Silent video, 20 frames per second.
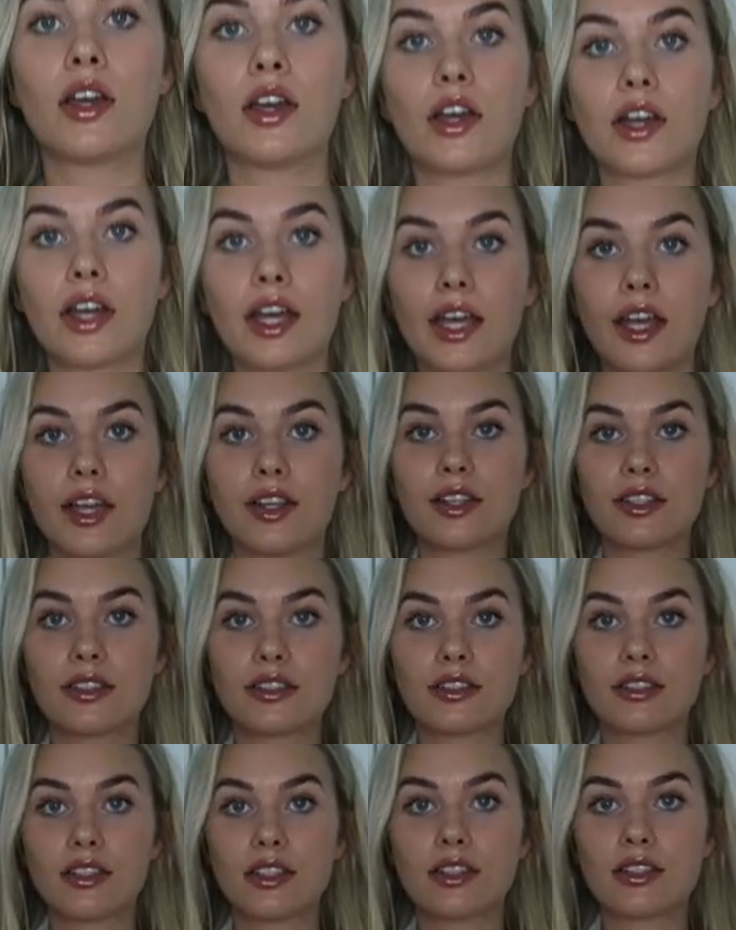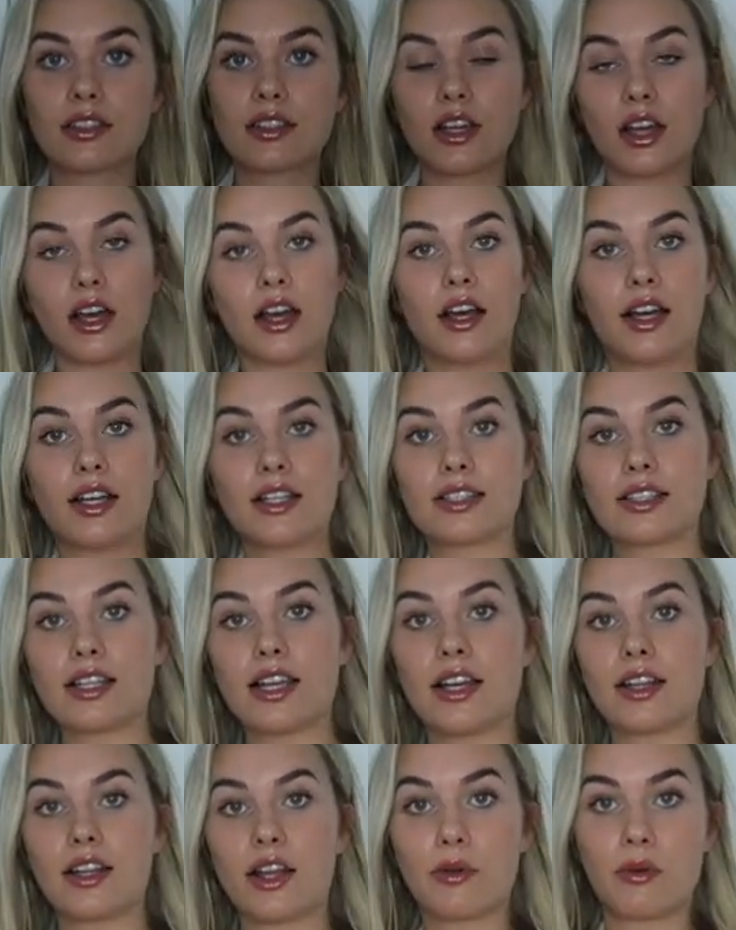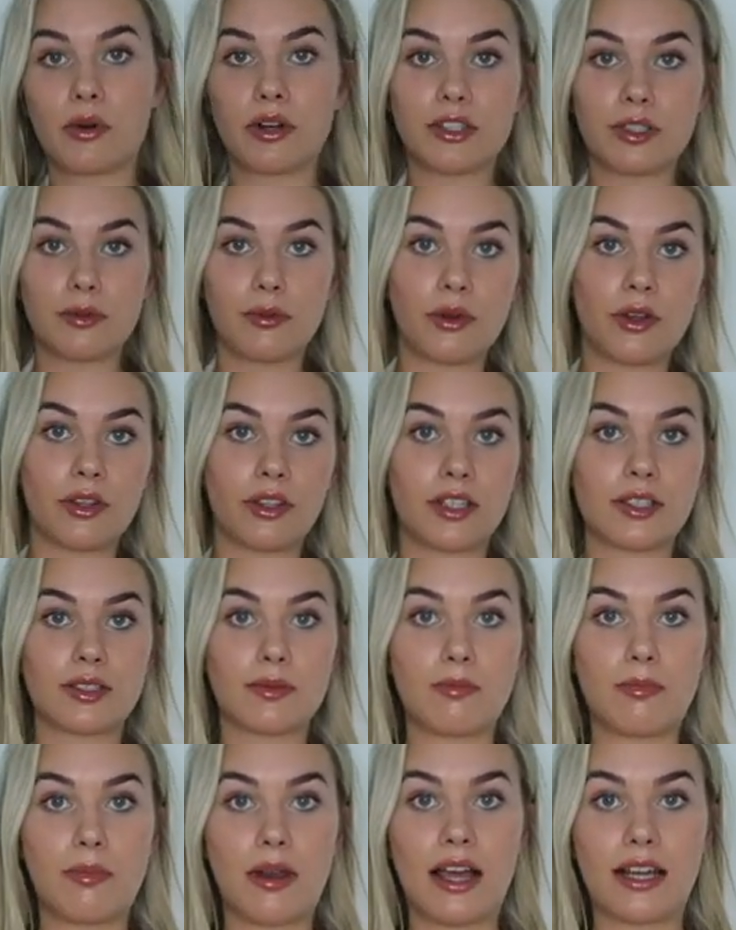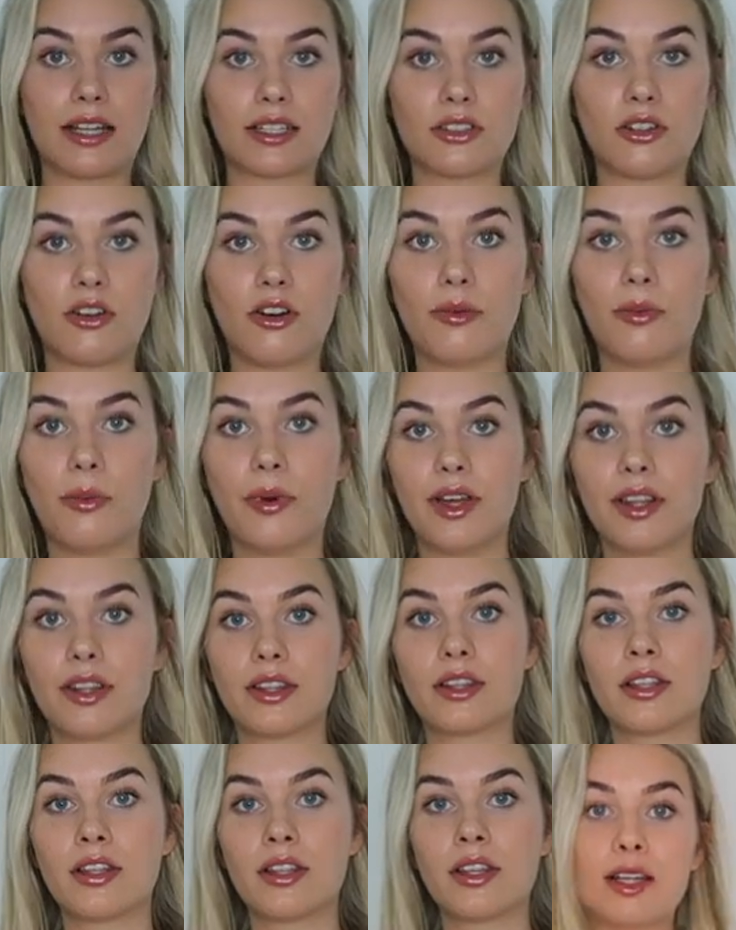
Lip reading: Okay, this is the skirt I said I wanted to put this black top with.